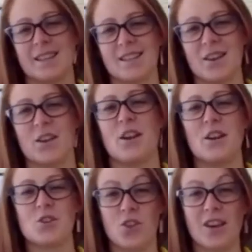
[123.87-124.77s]
So
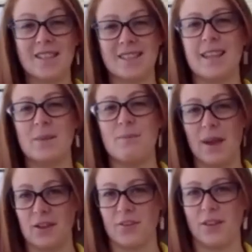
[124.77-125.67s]
try and see the
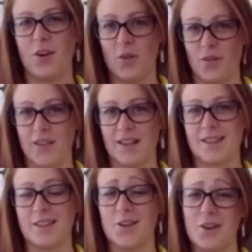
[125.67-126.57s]
benefit of this. I
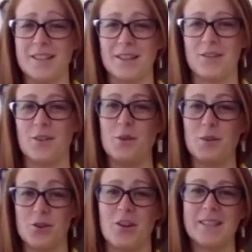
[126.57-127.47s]
know it's difficult, but
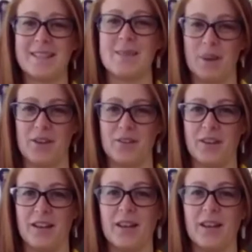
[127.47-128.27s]
try and see the benefit.